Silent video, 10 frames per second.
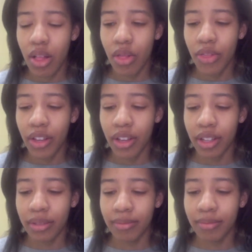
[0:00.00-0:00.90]

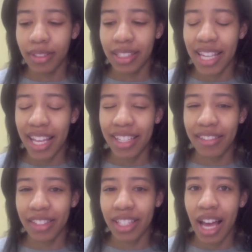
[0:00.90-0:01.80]
the
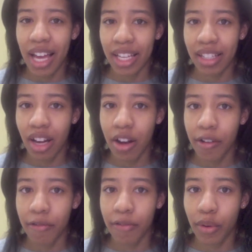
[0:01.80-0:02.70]
negative side
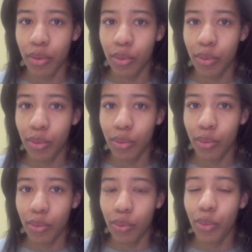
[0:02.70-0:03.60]
of
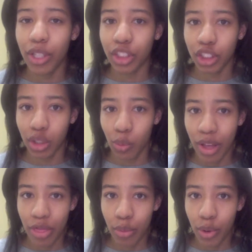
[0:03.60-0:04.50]
what she
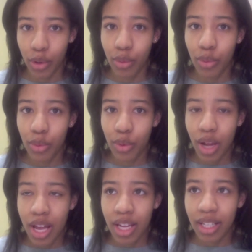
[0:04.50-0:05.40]
went through.
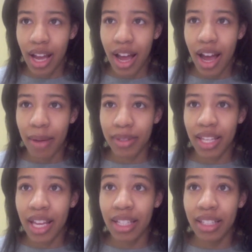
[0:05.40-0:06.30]
I'm
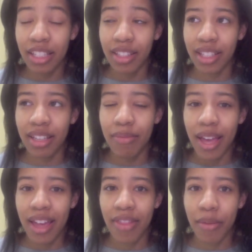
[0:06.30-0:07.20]
saying just to keep
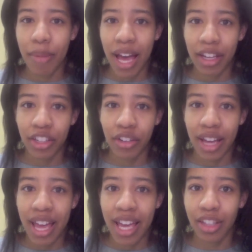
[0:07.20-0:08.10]
that in the back of your
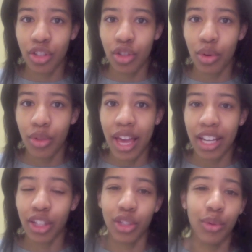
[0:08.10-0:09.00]
head so
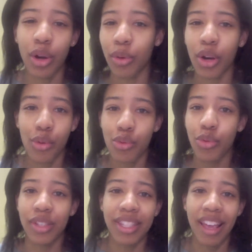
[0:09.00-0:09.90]
that you don't go through
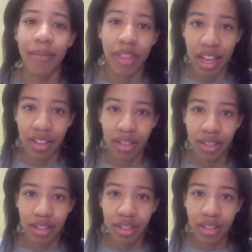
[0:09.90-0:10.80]
the same thing.
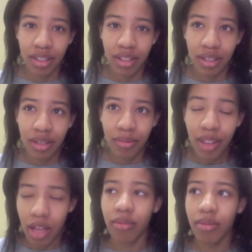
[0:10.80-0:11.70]

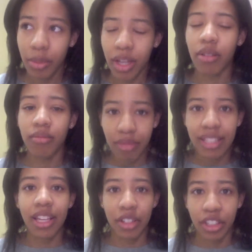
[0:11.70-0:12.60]
Yeah, there we go.
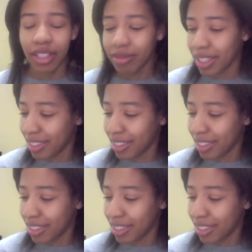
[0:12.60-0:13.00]
That sounded good.